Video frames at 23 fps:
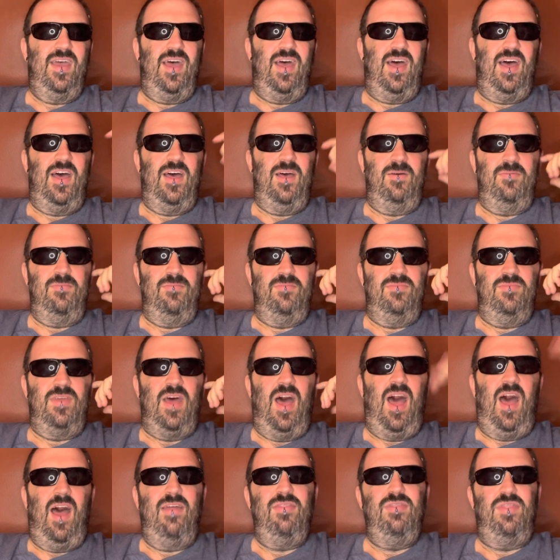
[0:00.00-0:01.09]
The
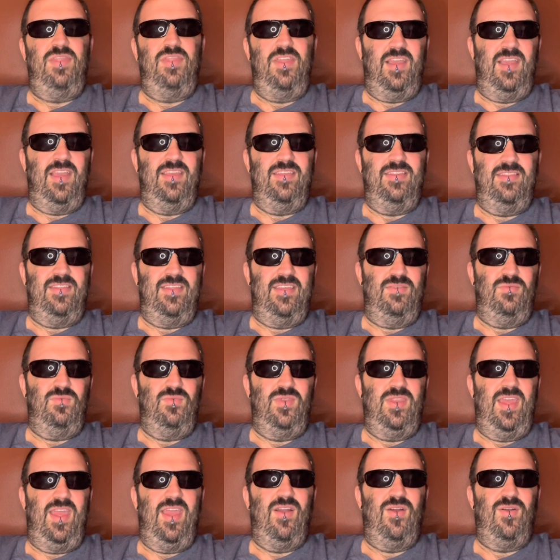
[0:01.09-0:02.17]
odd thing is that
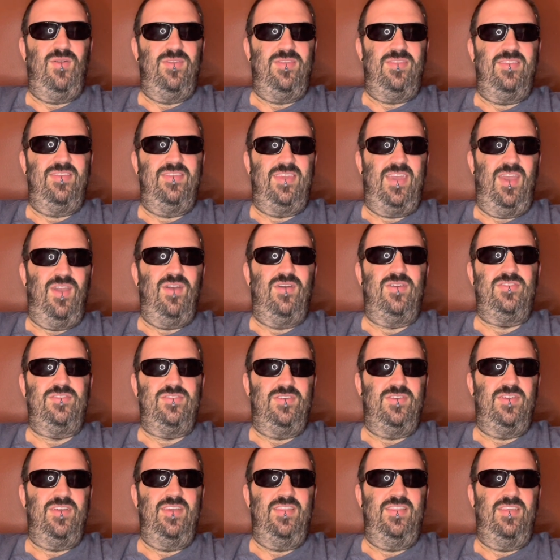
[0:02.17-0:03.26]
Woody Harrelson's
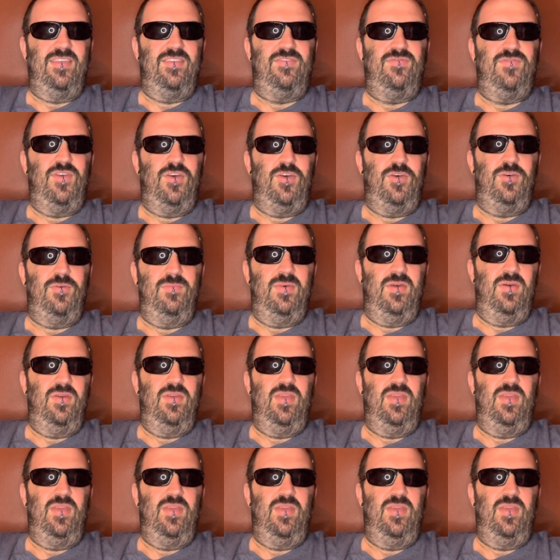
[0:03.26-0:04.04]
character in this film